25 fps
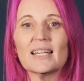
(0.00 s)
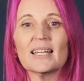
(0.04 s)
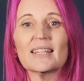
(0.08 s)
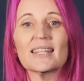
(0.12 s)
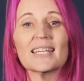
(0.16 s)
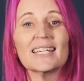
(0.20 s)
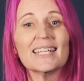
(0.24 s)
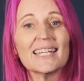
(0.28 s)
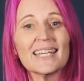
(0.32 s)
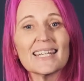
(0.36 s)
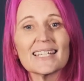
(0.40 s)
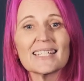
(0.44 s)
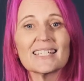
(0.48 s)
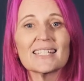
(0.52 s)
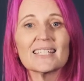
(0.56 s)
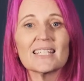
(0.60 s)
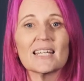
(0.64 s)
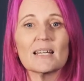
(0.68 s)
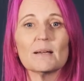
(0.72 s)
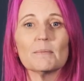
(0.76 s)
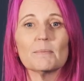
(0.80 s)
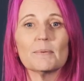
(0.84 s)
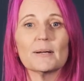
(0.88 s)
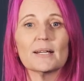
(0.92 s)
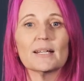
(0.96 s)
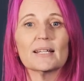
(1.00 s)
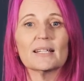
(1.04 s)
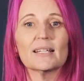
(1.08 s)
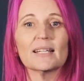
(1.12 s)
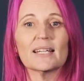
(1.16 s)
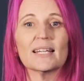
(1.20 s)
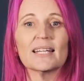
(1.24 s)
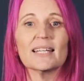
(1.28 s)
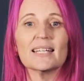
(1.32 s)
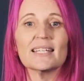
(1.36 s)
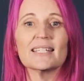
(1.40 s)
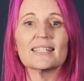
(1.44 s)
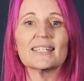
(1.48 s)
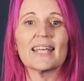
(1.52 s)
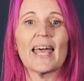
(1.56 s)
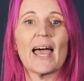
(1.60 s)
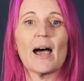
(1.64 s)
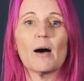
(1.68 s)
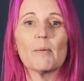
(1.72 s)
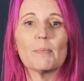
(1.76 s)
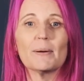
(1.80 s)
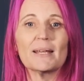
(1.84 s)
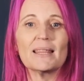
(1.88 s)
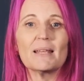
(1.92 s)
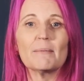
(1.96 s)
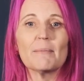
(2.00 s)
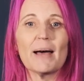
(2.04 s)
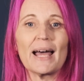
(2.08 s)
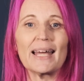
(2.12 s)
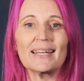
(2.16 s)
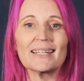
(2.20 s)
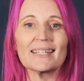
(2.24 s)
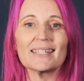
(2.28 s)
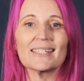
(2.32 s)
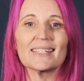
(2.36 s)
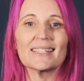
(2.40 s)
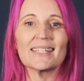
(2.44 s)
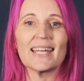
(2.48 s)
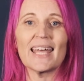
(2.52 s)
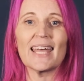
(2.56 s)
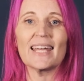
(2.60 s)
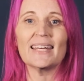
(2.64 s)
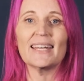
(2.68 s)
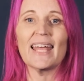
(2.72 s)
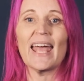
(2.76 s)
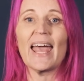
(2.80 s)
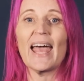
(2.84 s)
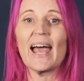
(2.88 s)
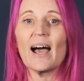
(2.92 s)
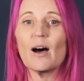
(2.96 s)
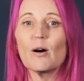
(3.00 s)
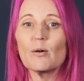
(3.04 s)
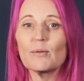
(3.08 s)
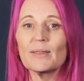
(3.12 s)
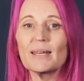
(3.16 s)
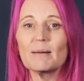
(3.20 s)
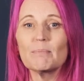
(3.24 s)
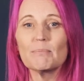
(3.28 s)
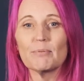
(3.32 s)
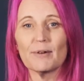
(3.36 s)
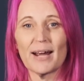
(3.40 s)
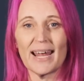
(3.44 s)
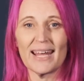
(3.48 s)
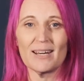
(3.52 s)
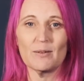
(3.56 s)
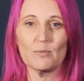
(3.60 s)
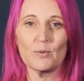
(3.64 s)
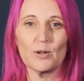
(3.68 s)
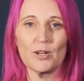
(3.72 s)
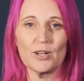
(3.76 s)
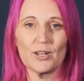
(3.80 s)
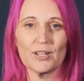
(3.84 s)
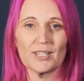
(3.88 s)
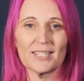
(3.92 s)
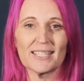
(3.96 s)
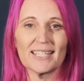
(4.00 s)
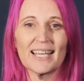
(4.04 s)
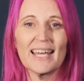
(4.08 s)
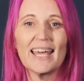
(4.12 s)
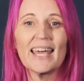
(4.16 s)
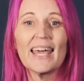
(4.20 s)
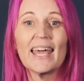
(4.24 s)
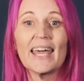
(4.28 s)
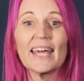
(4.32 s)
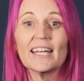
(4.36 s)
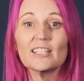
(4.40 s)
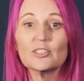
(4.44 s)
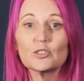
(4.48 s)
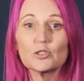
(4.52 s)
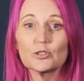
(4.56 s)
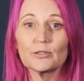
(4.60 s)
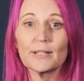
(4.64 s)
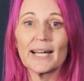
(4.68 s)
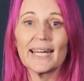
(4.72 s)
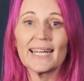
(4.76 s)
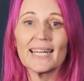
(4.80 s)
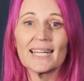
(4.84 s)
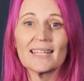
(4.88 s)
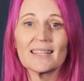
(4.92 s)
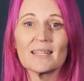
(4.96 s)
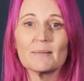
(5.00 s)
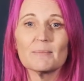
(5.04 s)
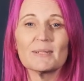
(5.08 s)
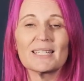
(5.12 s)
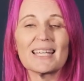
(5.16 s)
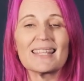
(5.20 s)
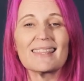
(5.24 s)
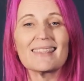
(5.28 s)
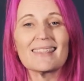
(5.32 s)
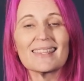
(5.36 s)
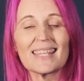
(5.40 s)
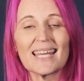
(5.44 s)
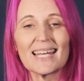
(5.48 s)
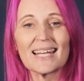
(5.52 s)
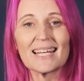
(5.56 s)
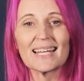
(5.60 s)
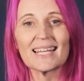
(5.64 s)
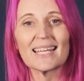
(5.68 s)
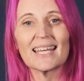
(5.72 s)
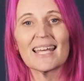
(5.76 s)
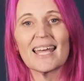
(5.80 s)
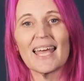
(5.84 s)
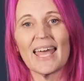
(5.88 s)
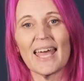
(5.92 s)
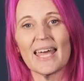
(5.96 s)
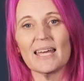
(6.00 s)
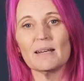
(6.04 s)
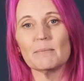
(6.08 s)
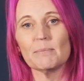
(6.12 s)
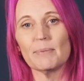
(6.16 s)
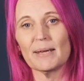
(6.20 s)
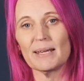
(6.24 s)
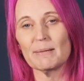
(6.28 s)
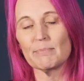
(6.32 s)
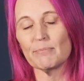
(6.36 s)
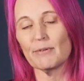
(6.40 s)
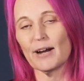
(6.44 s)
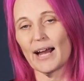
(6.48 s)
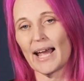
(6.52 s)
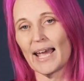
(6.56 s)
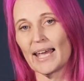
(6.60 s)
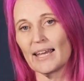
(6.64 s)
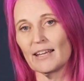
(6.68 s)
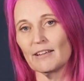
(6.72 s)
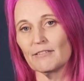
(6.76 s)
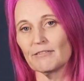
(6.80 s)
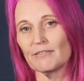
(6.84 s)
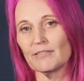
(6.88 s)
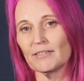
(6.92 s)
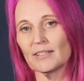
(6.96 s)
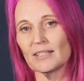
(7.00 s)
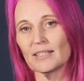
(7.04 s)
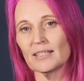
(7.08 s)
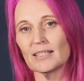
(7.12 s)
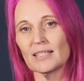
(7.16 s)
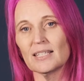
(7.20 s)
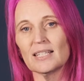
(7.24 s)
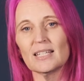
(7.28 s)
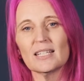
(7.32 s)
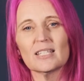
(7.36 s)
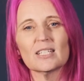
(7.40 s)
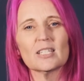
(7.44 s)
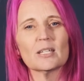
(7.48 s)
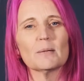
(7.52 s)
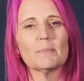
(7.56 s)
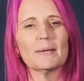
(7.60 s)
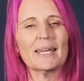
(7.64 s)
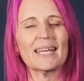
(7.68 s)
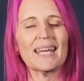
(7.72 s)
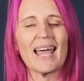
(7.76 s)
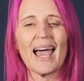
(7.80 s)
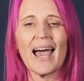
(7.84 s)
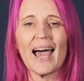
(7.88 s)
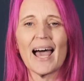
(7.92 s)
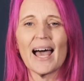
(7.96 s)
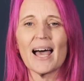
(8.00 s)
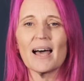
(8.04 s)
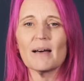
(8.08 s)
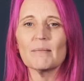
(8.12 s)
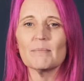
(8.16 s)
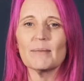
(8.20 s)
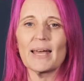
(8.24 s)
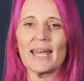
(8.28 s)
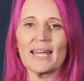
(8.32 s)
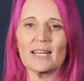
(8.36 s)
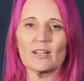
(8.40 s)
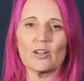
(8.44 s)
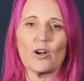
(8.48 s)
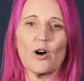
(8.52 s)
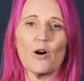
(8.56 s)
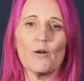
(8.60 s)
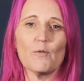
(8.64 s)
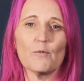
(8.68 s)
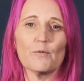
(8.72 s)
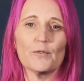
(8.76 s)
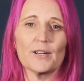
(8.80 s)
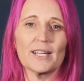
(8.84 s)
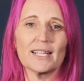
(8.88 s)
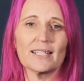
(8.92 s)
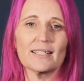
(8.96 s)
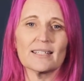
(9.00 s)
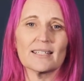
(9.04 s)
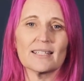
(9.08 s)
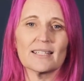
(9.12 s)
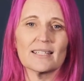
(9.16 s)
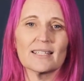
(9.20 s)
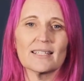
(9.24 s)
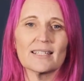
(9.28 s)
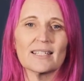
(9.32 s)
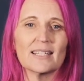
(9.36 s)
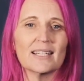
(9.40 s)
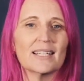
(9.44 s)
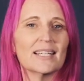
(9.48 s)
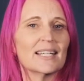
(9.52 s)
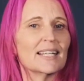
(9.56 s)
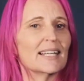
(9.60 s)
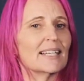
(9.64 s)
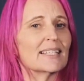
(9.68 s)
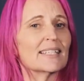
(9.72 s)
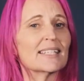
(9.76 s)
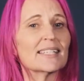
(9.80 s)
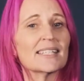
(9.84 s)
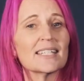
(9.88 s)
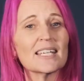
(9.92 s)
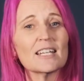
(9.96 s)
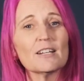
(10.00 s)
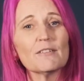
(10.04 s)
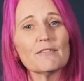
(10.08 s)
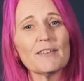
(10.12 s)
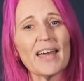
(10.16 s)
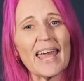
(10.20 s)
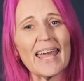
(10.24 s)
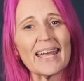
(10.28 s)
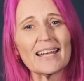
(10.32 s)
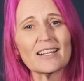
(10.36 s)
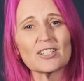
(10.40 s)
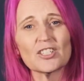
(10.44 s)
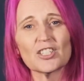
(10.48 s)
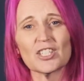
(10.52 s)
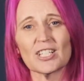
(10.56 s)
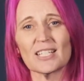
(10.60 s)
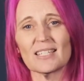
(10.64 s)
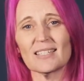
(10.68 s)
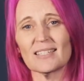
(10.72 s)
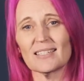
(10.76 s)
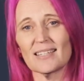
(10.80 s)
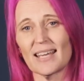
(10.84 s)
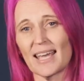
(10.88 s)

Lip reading: The next step is helping them understand how their brain works and training them to think and be brave, to be calm and confident, instead of anxious,